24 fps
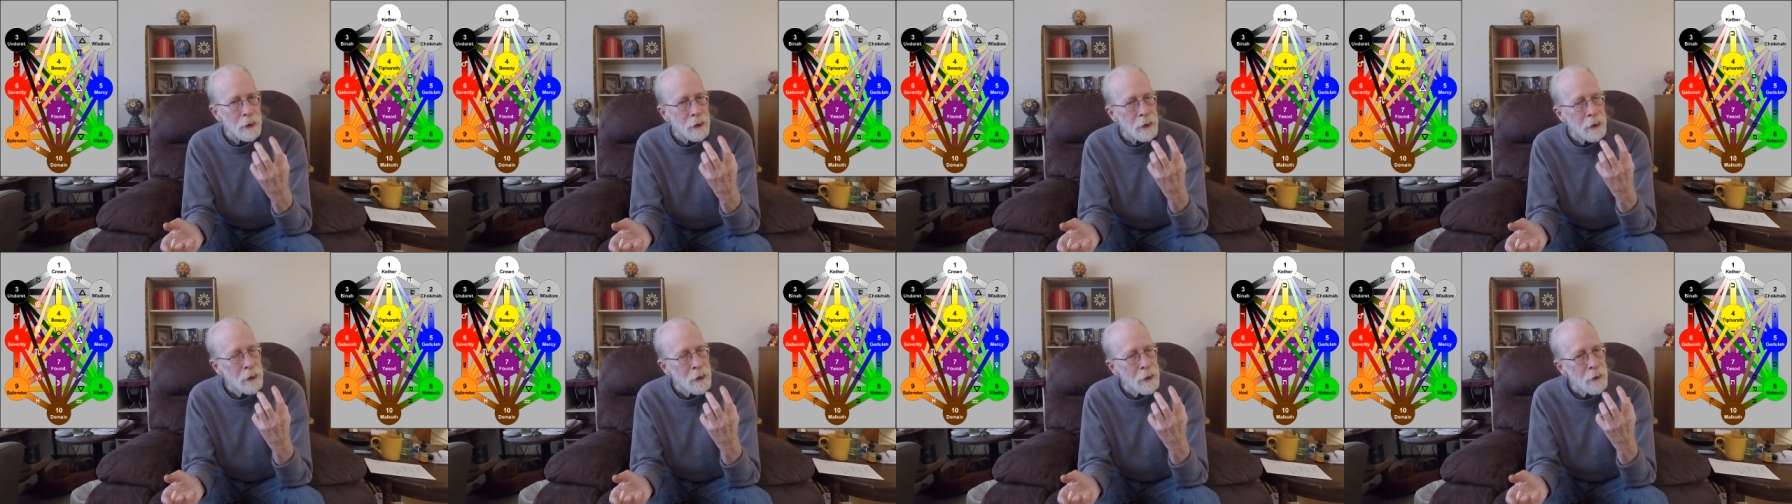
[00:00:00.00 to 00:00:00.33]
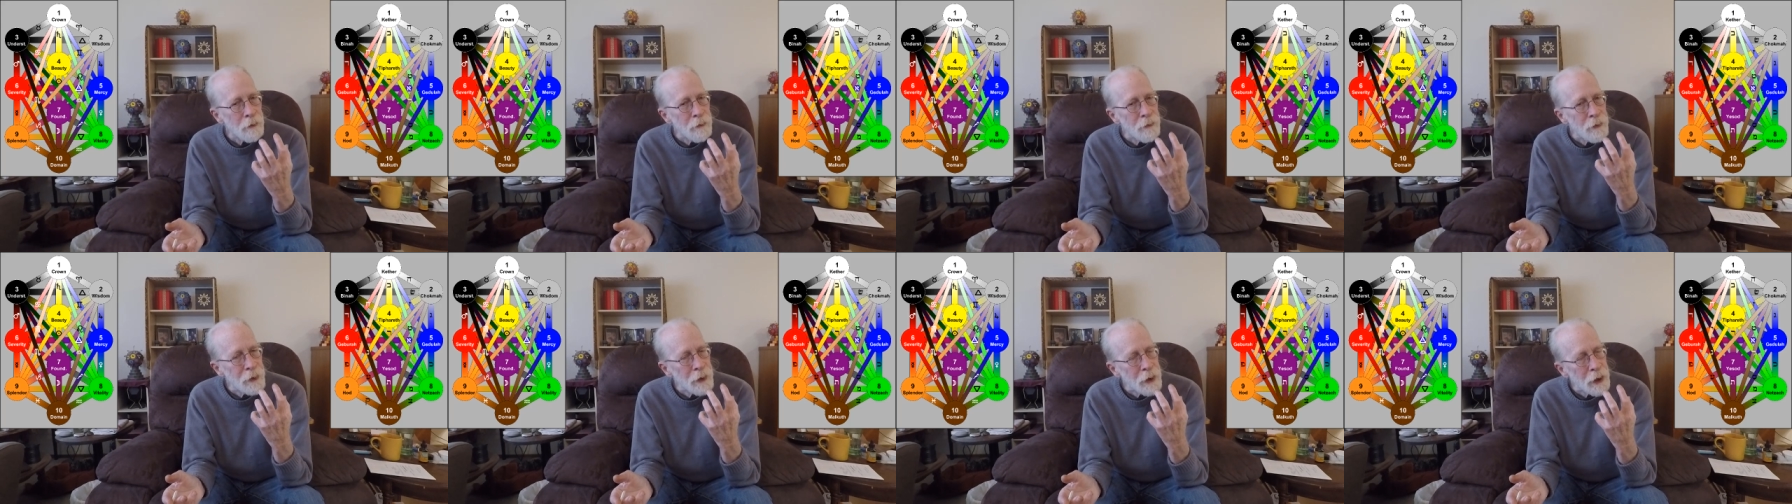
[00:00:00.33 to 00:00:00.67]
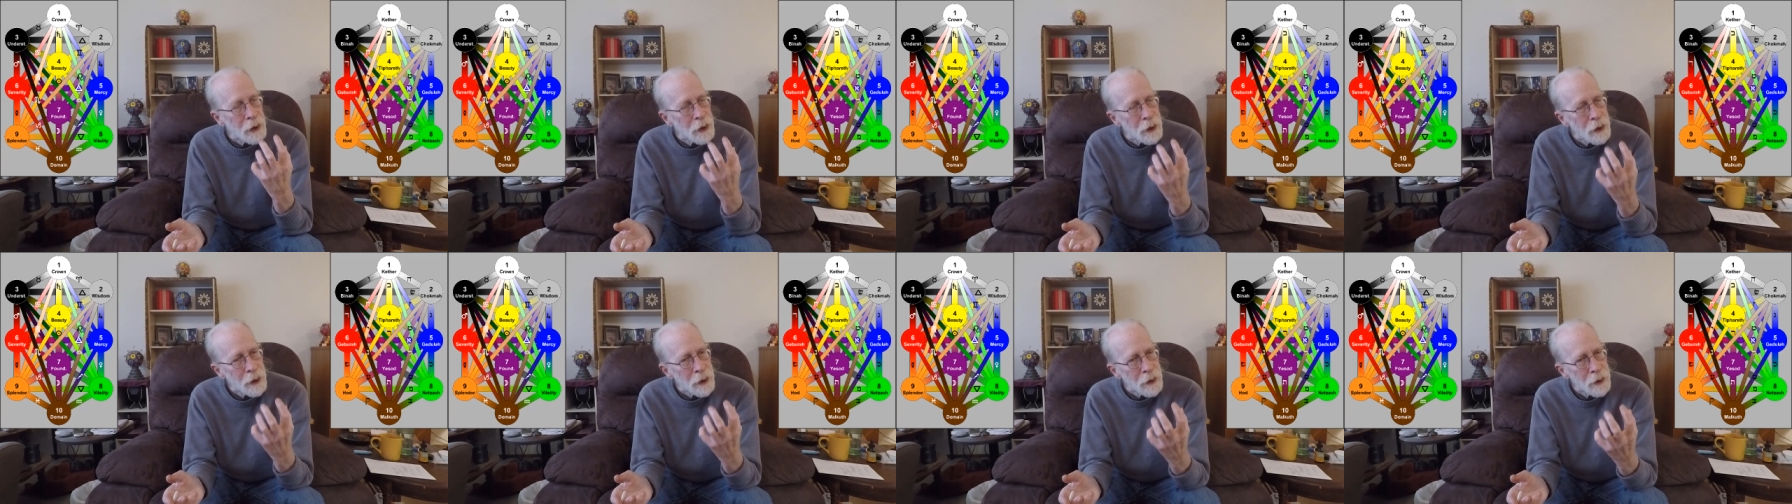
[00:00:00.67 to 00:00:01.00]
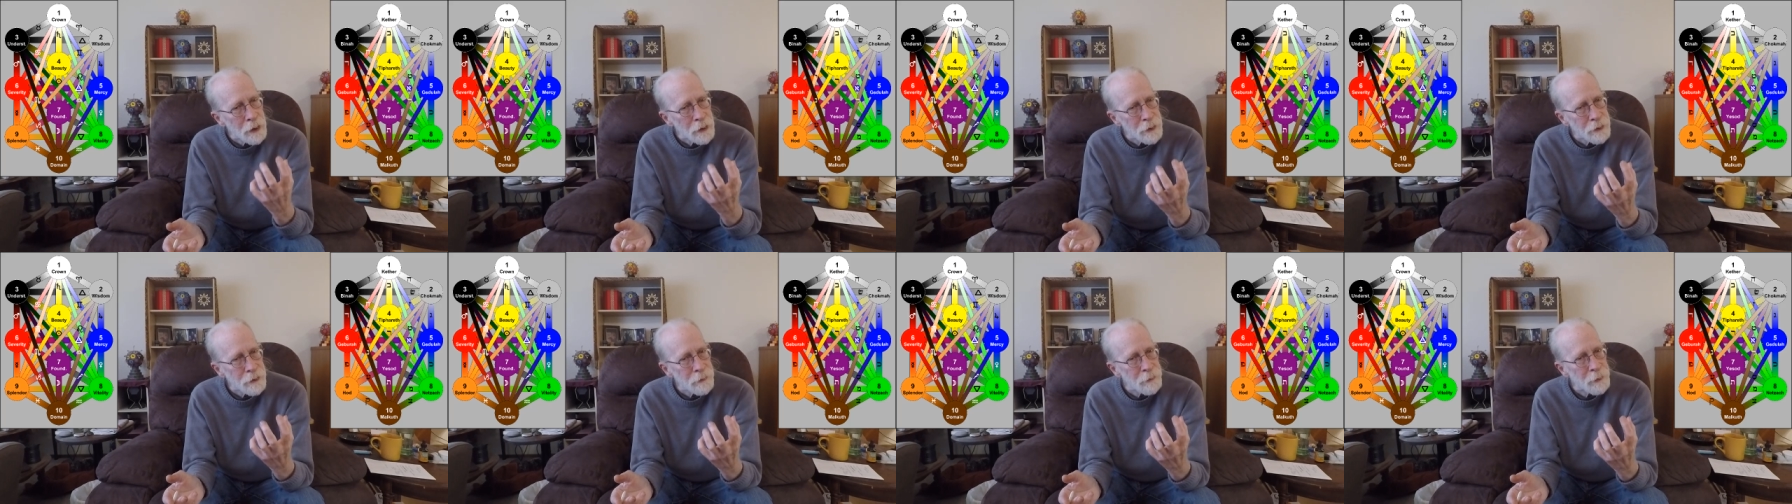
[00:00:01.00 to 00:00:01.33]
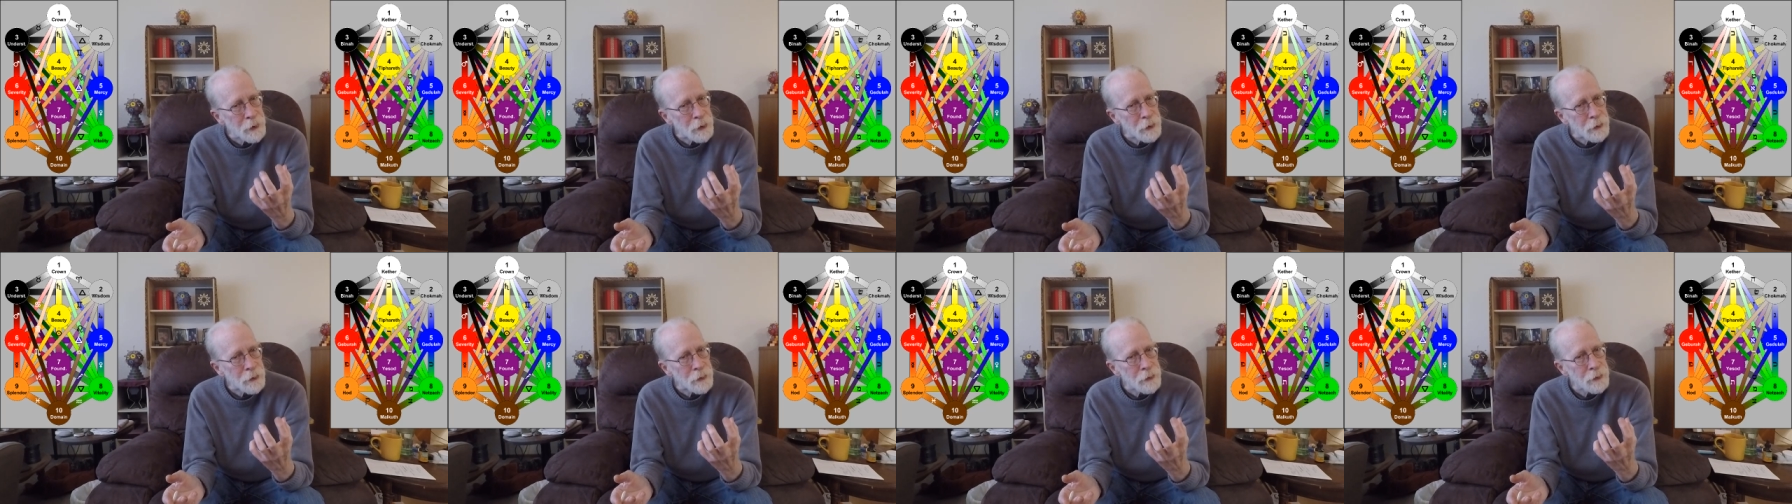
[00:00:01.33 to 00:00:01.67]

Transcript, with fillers: of the cosmos